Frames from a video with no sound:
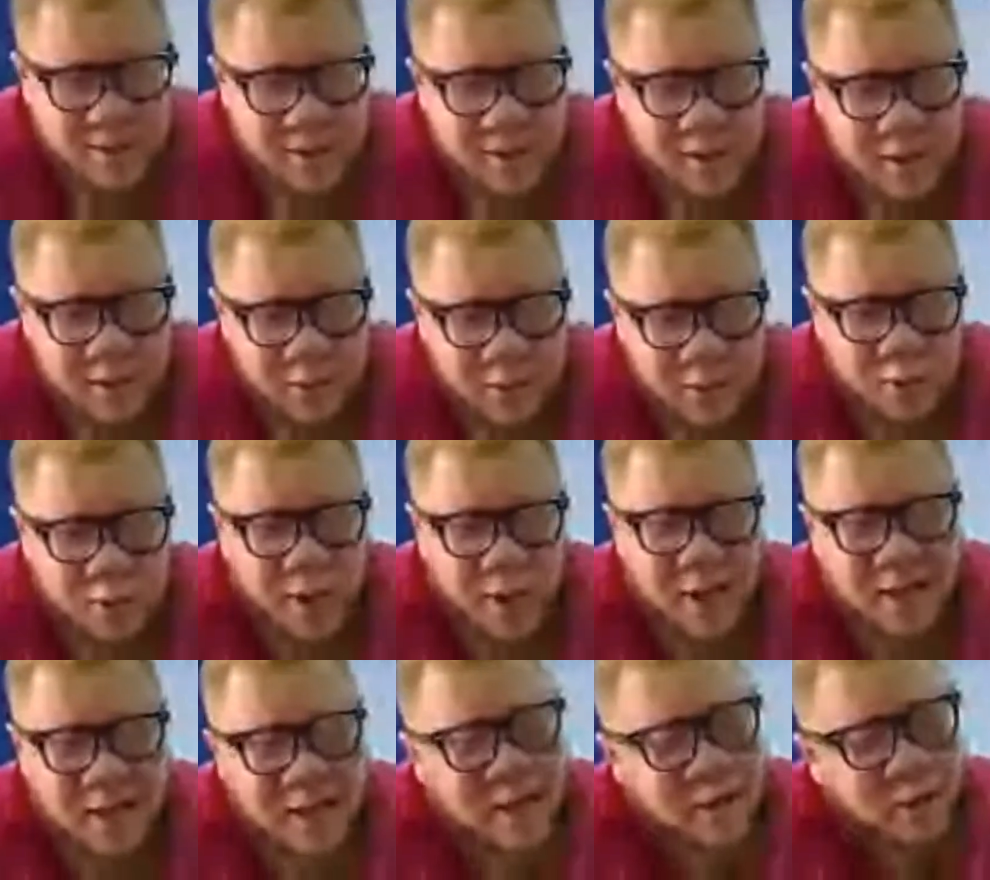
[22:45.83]
you
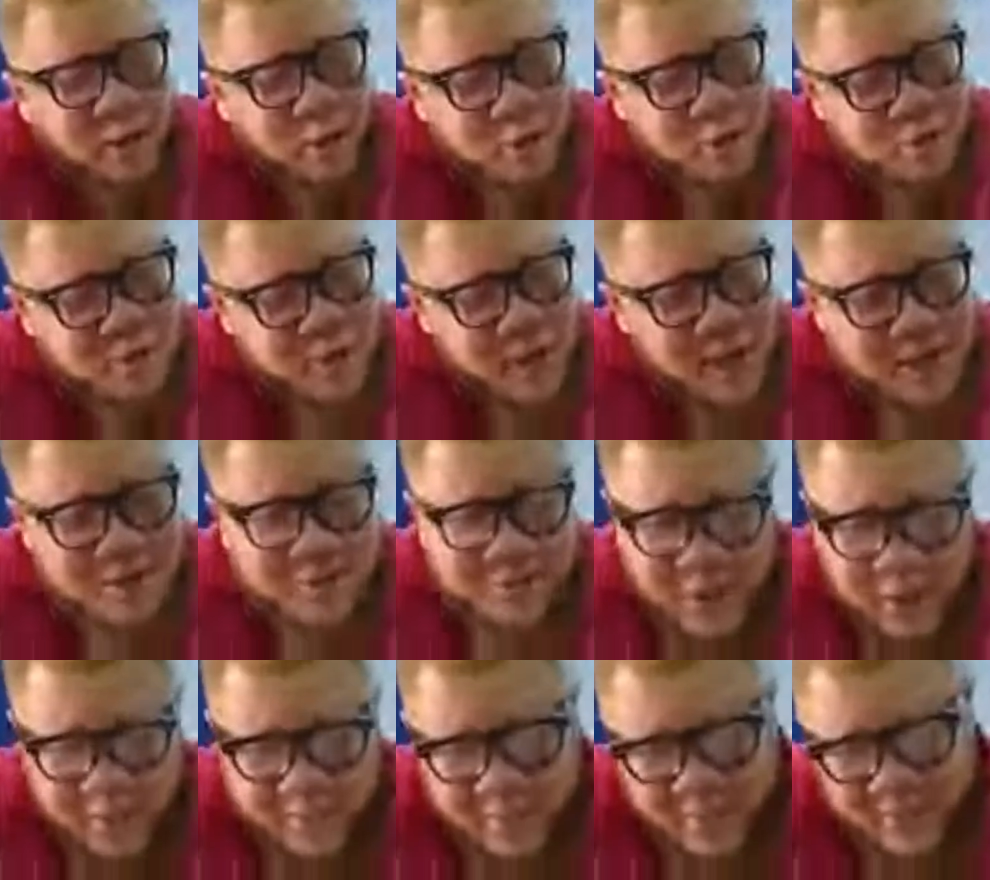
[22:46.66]
can also,
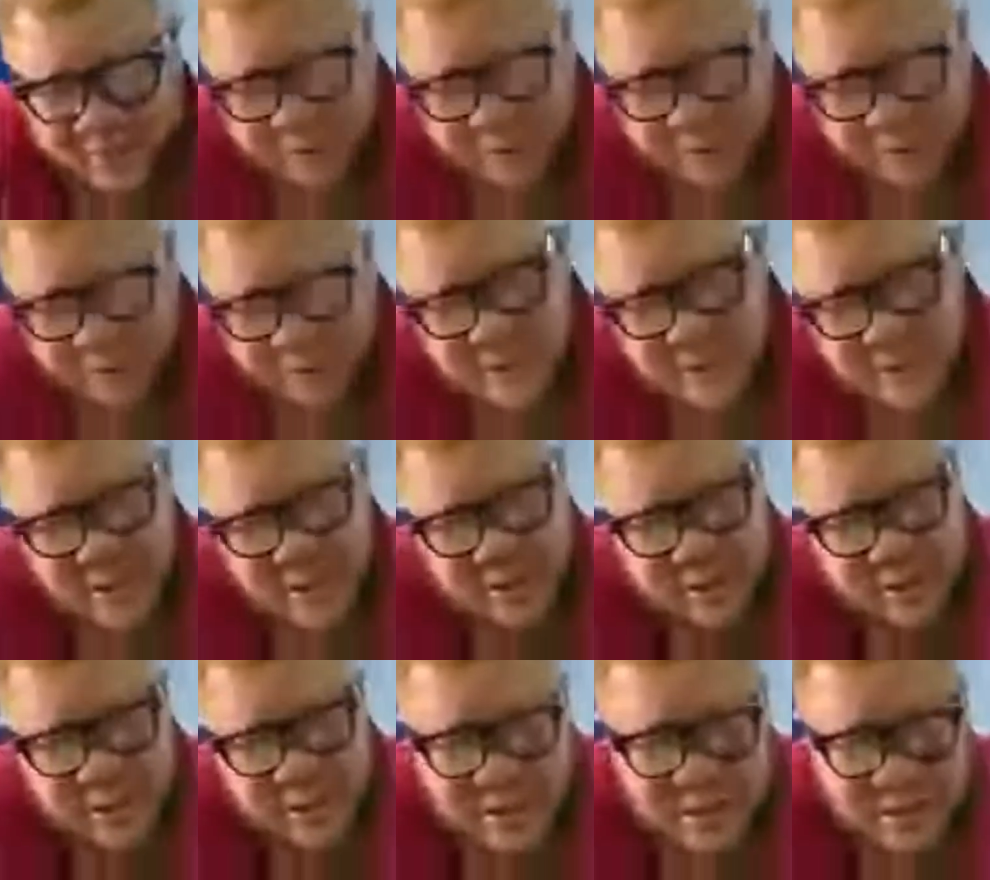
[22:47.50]
apart from sending
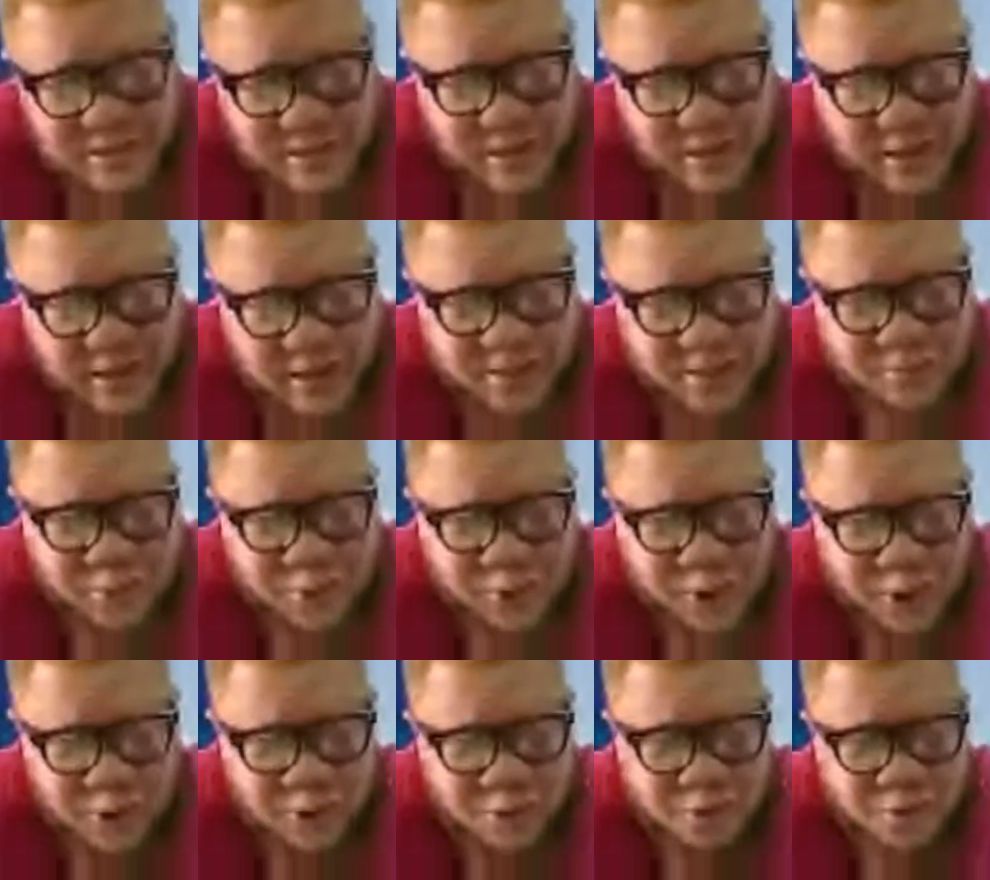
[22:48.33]
a DM, you can
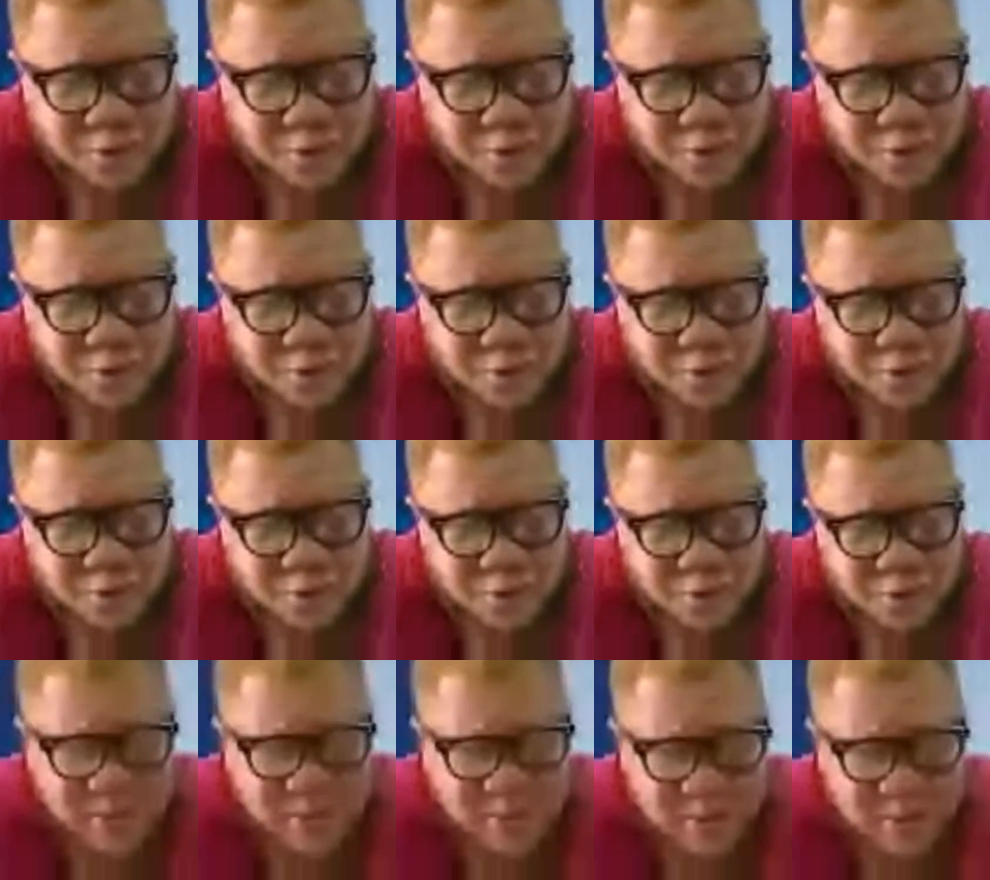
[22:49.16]
also send
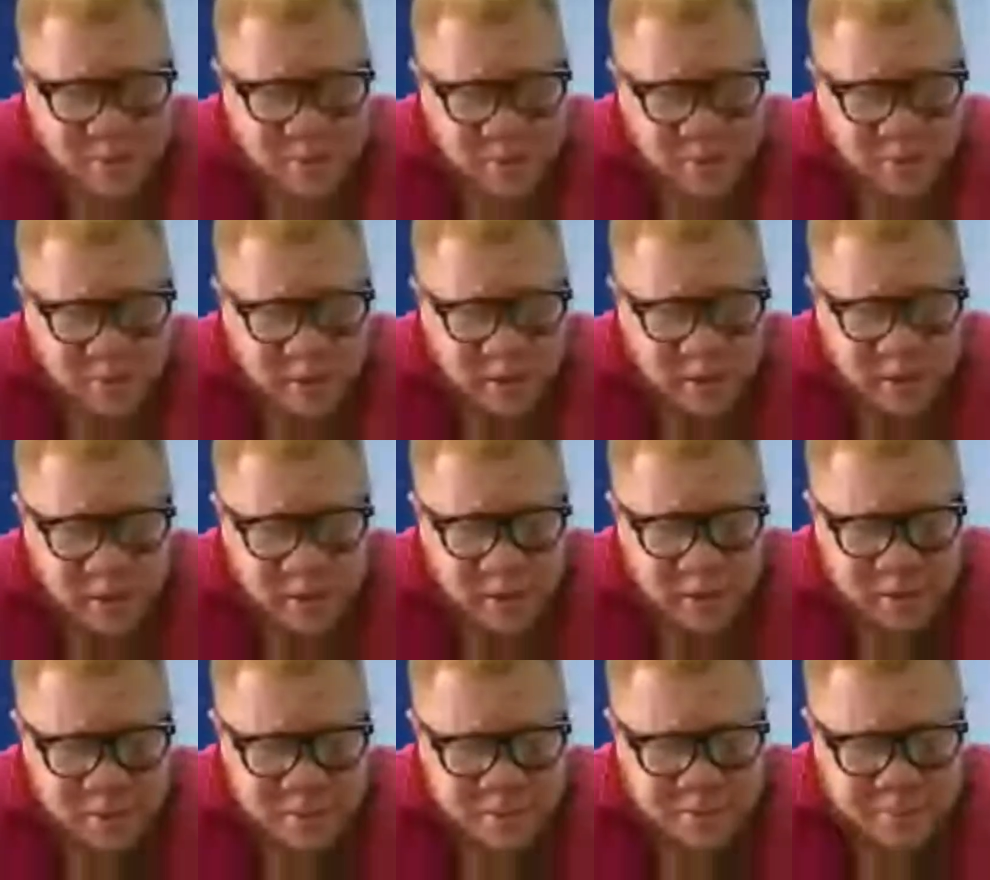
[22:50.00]

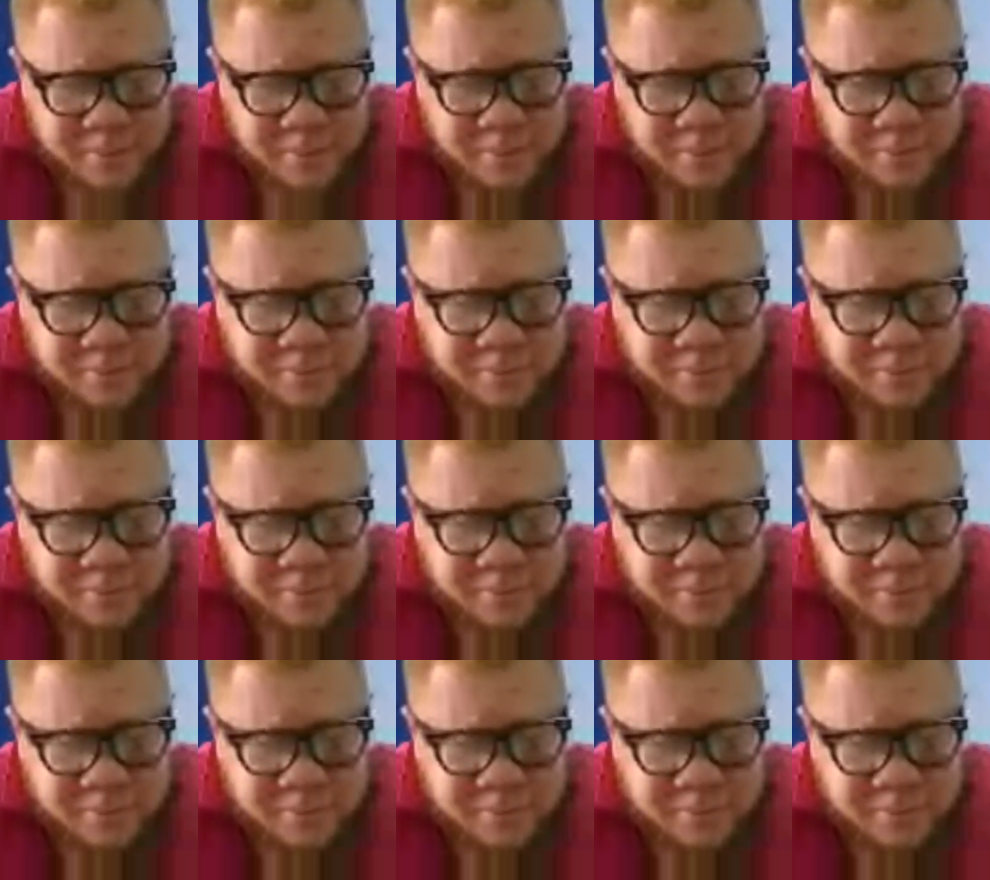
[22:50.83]
an